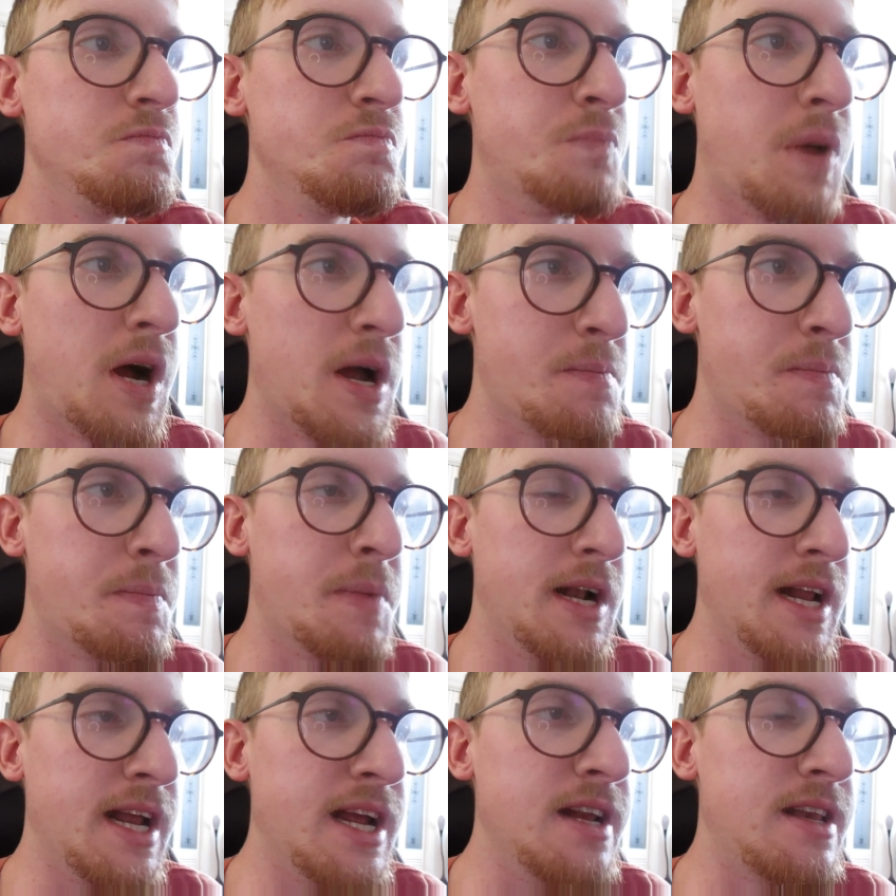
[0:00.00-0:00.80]
by,
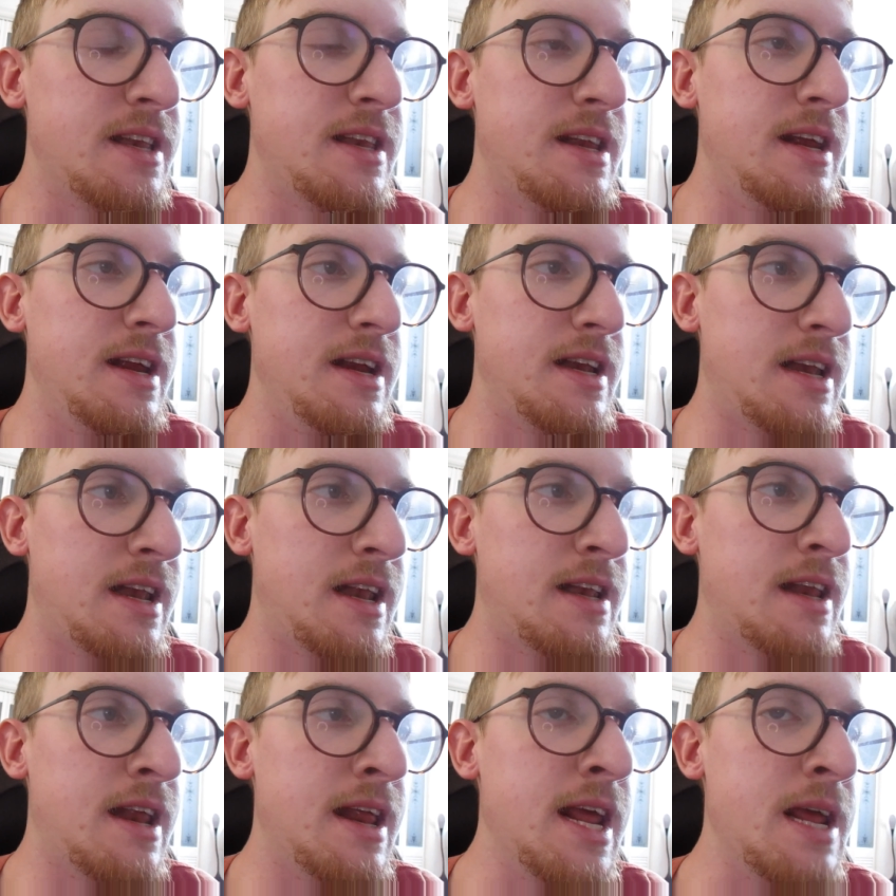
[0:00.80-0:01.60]
by later
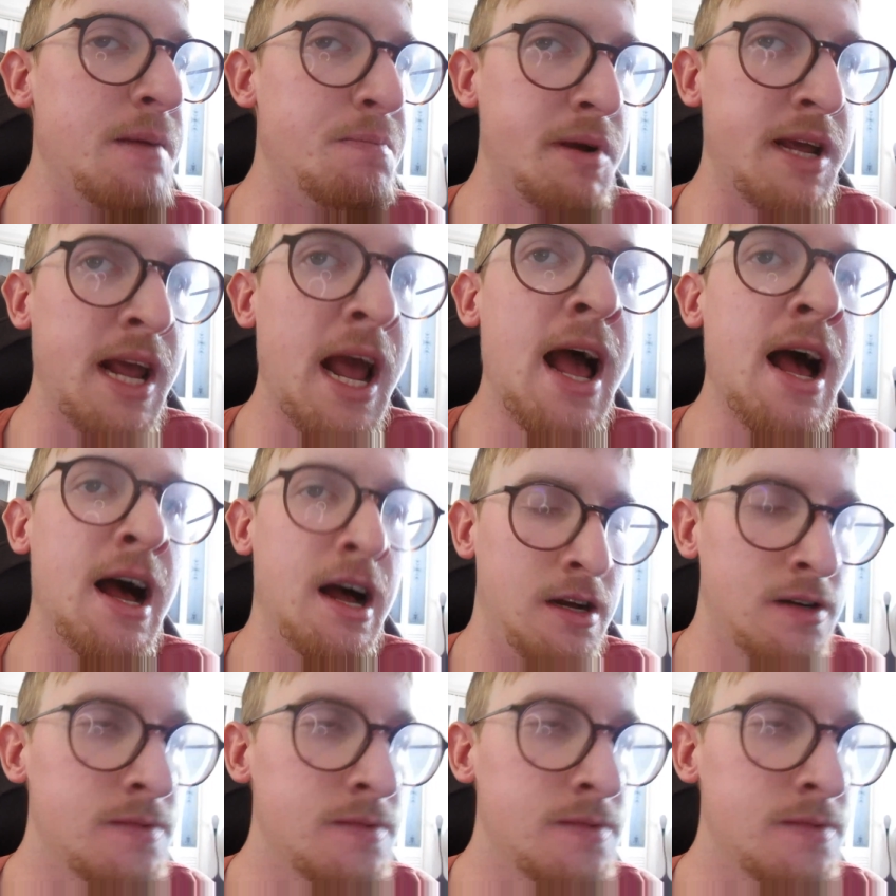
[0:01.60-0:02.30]
today, but yeah.